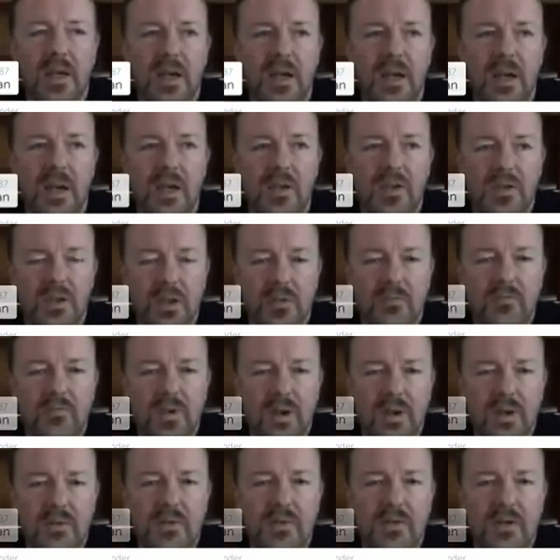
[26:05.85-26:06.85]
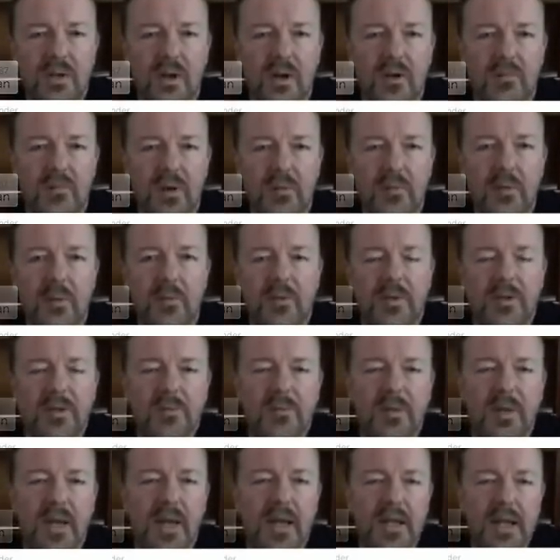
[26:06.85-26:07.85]
a Jim Reeves song. My mum used to
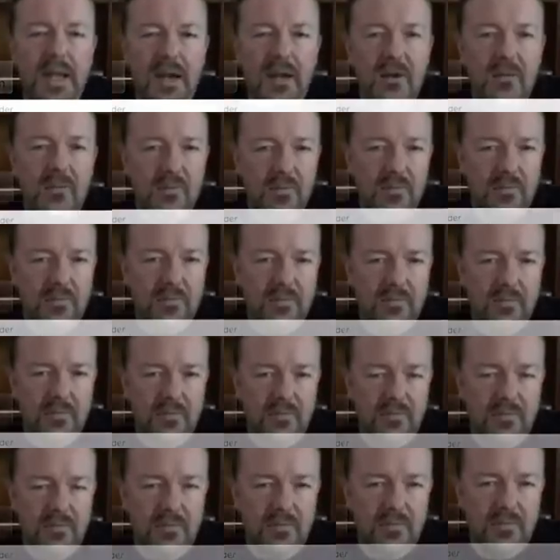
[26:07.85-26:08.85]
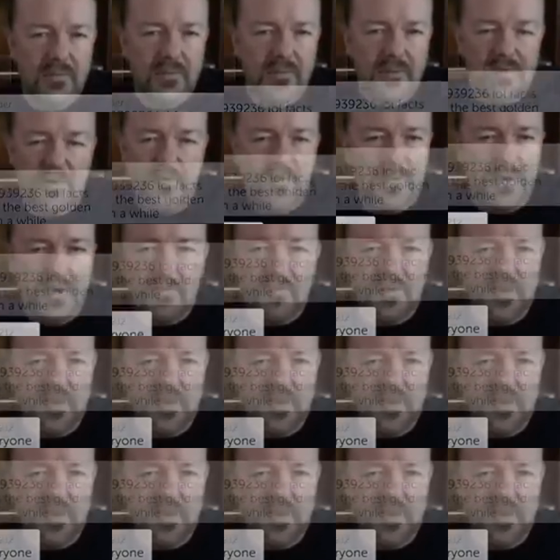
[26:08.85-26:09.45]
play an album sort of every